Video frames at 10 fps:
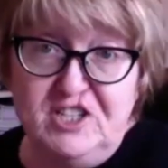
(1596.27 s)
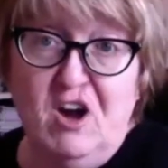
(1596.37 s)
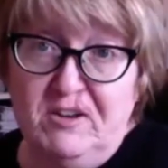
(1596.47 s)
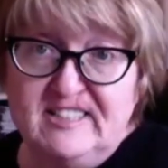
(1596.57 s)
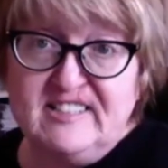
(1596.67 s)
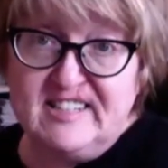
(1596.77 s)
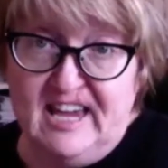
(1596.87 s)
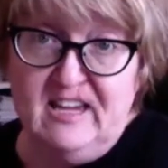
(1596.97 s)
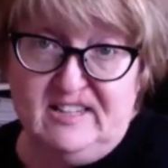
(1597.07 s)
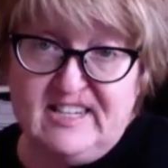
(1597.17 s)
on
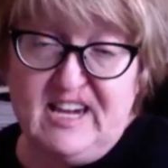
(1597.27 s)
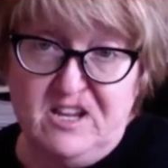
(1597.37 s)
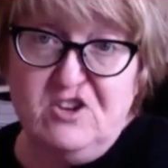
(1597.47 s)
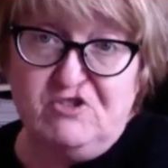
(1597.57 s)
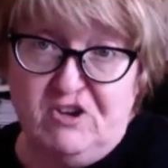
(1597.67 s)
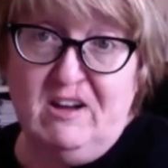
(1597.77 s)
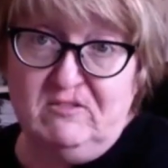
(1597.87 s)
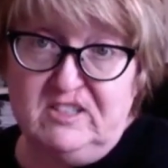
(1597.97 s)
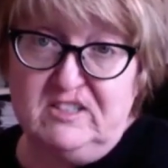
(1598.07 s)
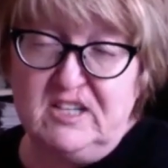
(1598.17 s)
instead of your
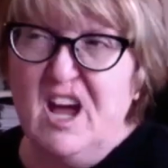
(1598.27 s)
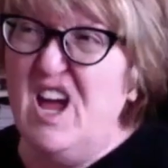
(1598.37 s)
trousers.